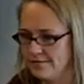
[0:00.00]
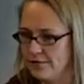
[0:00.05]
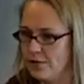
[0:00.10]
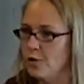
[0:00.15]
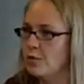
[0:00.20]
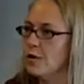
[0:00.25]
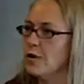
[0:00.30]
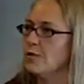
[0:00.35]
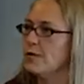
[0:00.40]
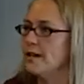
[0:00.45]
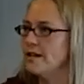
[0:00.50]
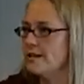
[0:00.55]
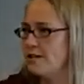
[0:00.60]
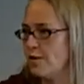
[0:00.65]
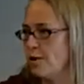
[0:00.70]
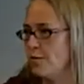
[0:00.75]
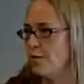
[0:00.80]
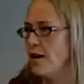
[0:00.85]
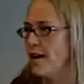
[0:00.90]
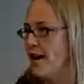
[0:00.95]
A few more weeks
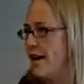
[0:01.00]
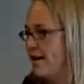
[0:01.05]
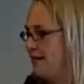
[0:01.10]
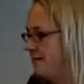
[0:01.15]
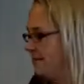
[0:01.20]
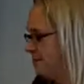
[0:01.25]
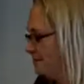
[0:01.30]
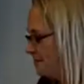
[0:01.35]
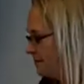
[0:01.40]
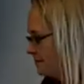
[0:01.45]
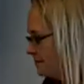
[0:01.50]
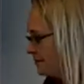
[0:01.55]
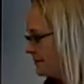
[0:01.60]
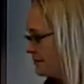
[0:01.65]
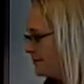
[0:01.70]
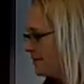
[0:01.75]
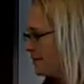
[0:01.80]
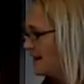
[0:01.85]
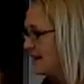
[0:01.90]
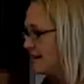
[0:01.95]
go by.
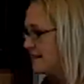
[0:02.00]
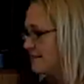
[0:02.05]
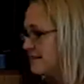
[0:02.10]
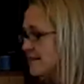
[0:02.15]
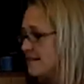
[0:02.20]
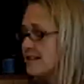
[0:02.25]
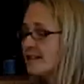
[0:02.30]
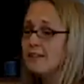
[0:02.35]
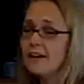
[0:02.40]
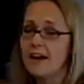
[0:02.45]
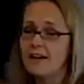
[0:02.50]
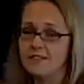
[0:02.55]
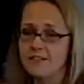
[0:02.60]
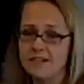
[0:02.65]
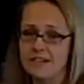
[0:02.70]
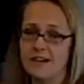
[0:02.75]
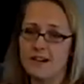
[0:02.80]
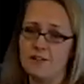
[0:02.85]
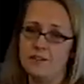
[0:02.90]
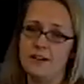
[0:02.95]
Still
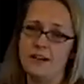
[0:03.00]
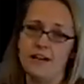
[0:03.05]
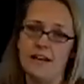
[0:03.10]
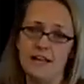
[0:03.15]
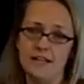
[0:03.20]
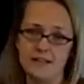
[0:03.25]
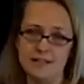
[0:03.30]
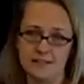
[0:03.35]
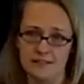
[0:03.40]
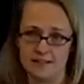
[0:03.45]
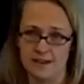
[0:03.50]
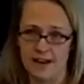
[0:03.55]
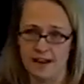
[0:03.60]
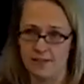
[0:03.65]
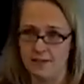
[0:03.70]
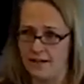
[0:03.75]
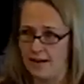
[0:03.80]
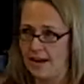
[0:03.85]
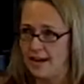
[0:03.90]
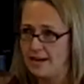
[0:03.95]
having diarrhea
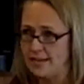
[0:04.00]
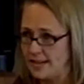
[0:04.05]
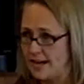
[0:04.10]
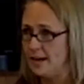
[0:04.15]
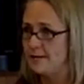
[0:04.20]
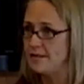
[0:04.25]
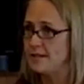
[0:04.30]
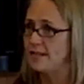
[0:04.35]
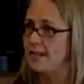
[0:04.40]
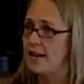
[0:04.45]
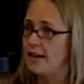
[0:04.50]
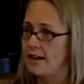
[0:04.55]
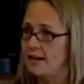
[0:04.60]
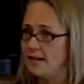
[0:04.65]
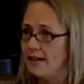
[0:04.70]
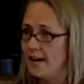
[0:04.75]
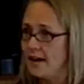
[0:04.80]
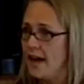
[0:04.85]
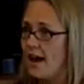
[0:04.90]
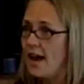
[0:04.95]
8 times a day.